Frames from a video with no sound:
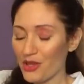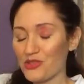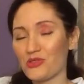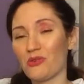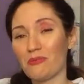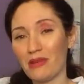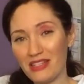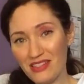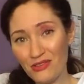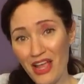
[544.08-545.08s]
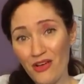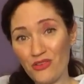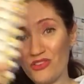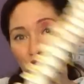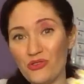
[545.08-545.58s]
So it might sound
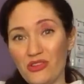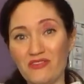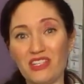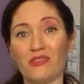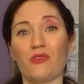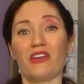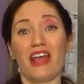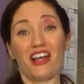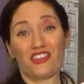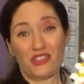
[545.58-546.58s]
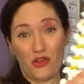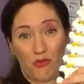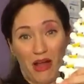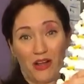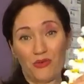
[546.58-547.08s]
counterintuitive to want to actually go
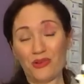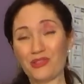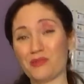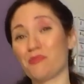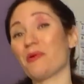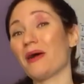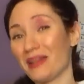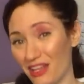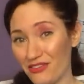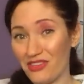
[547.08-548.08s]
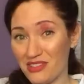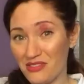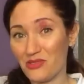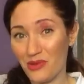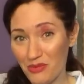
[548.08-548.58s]
backwards, but if this is
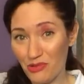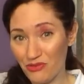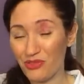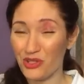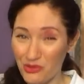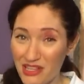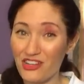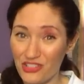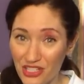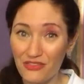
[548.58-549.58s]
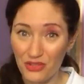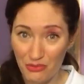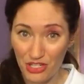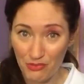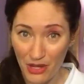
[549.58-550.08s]
the right move for you, it's actually going to feel
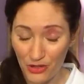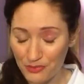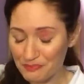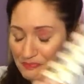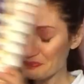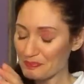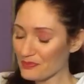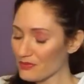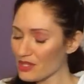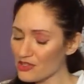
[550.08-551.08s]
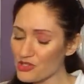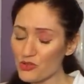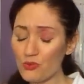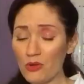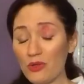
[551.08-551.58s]
much better. So
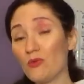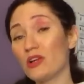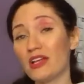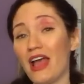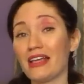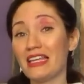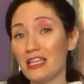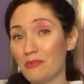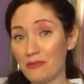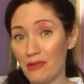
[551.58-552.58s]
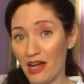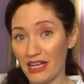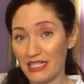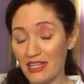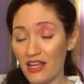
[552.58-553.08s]
what we want to keep in
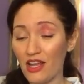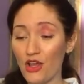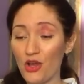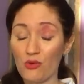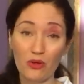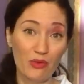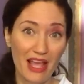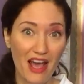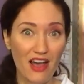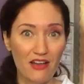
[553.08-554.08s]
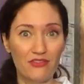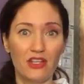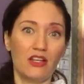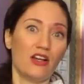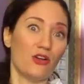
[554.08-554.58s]
mind when we have
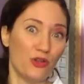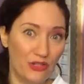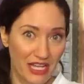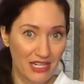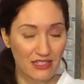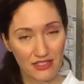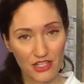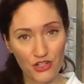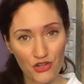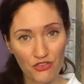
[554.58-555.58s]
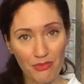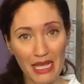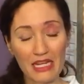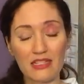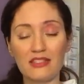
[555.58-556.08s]
a herniated disc and nerve
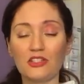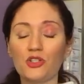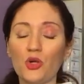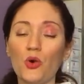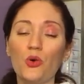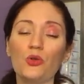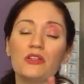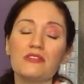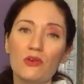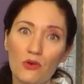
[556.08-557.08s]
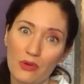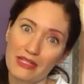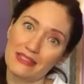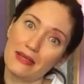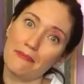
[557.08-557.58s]
pain is the goal is always
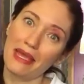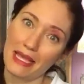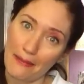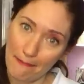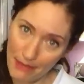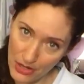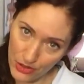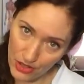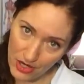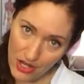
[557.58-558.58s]
to make it better.